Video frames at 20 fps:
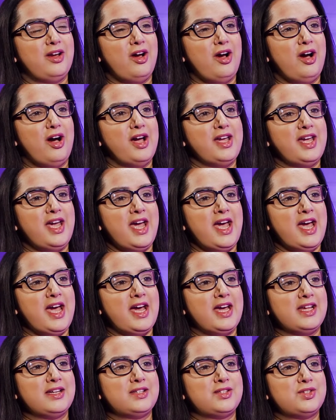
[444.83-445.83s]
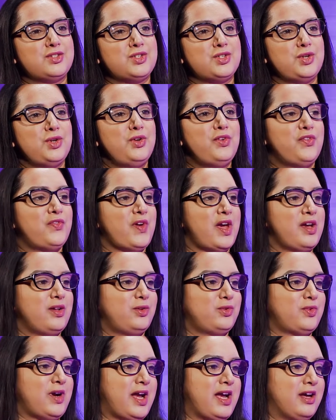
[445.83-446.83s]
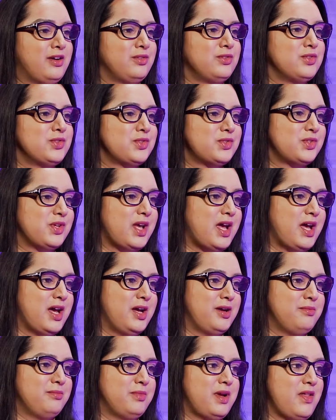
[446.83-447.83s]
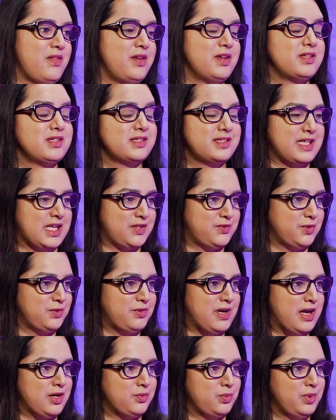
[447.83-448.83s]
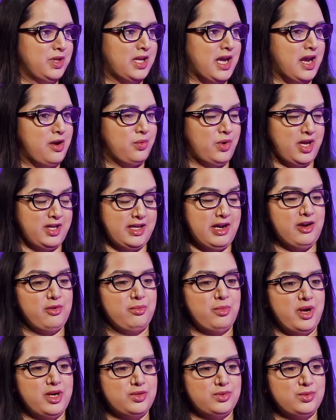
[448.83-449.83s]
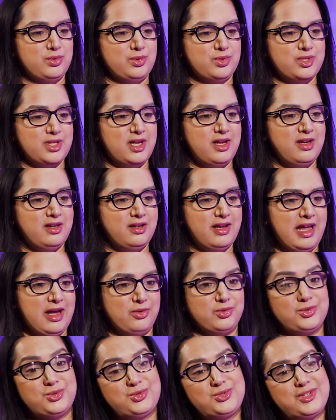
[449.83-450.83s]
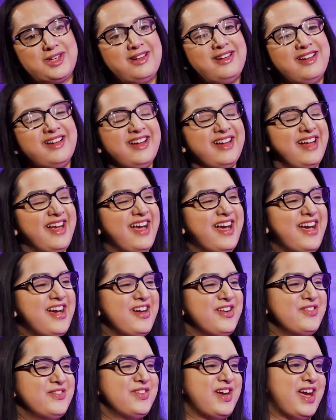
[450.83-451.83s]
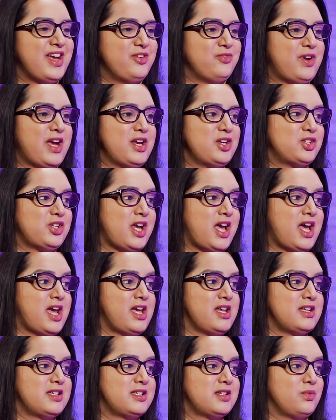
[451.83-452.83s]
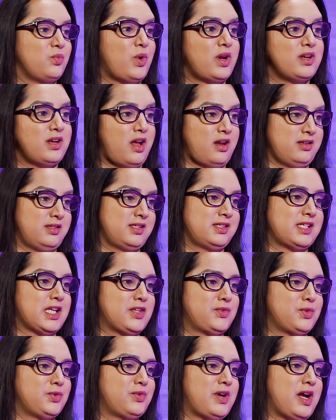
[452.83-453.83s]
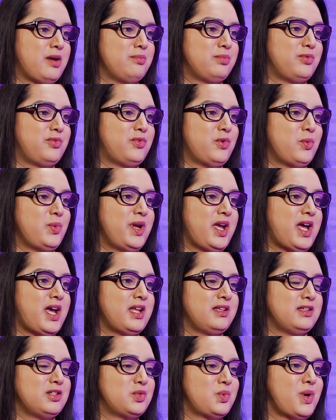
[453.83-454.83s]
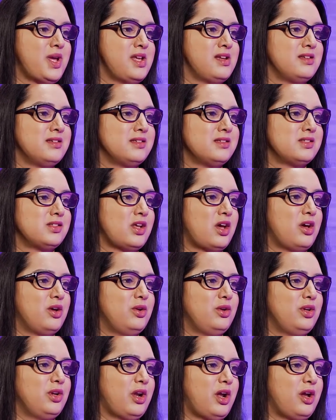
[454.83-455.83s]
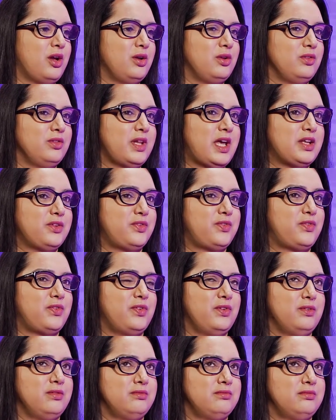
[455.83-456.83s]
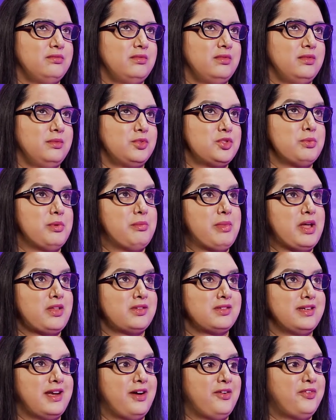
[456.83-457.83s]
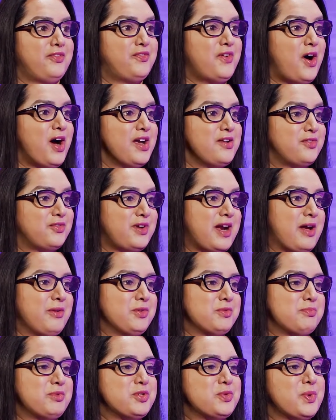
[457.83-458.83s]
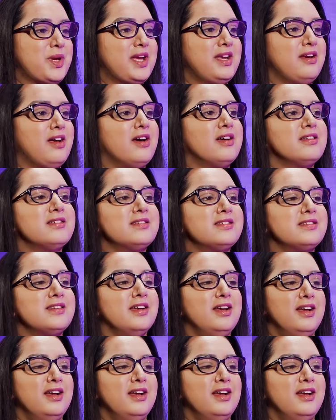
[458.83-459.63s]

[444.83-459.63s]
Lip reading: I had 2 failed rounds and then a successful round when I carried our daughter. And Rach had 1 unsuccessful round before we had the twins. So, that's, I'm doing my maths now, 5 rounds between us.